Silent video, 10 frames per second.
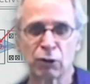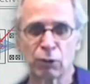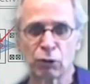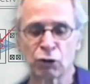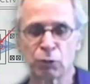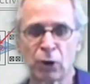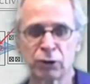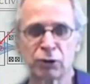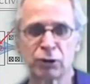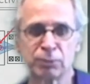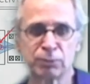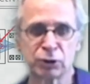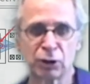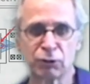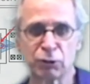spot,
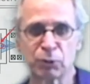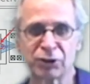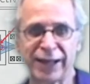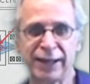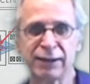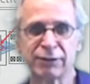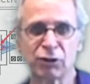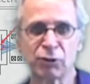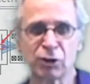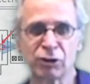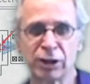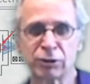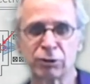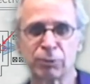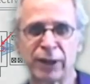so from scanning transmission
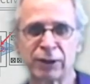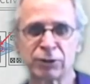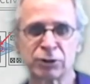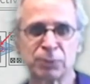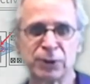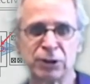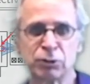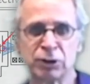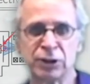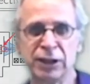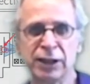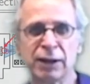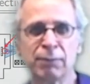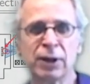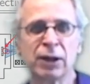electron microscopy to
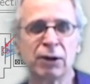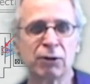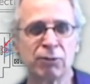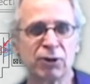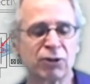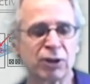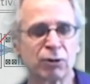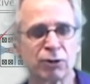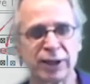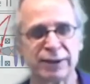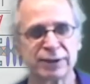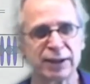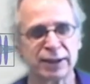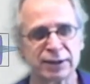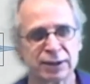TEM with the condenser
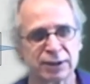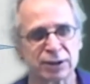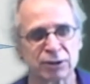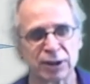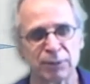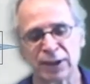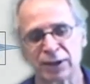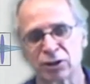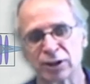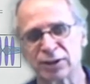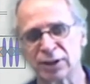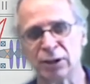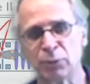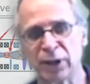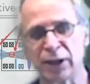lenses. So they make just the
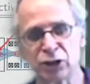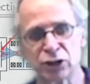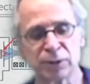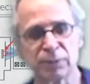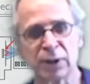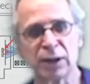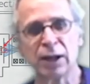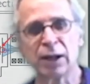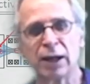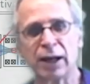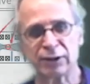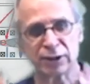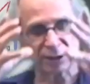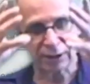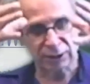illumination. Either
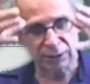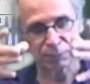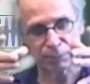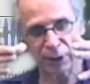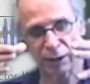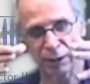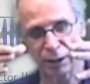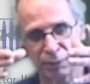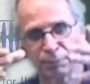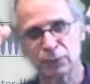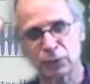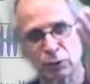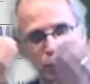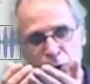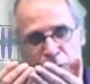it's parallel
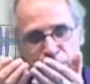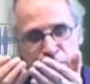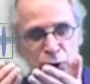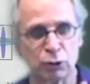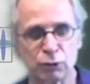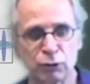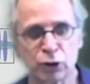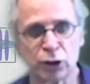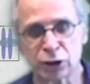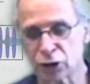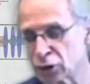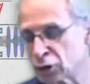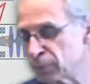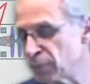or converged.